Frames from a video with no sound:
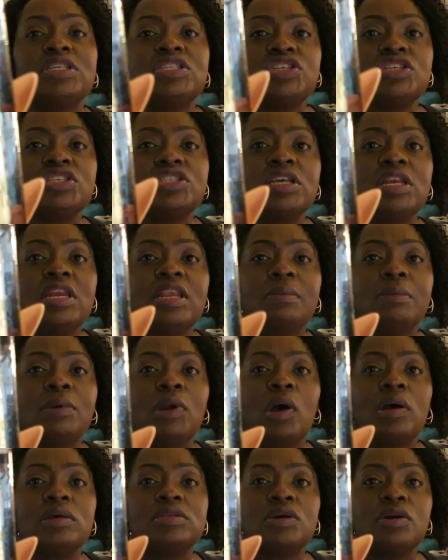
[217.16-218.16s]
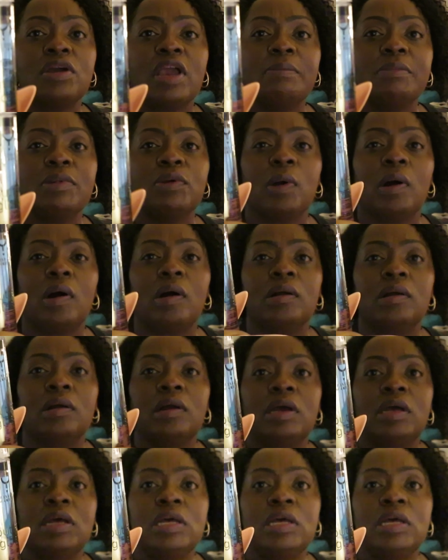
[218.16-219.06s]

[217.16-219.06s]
It's just a lip gloss, don't get me wrong.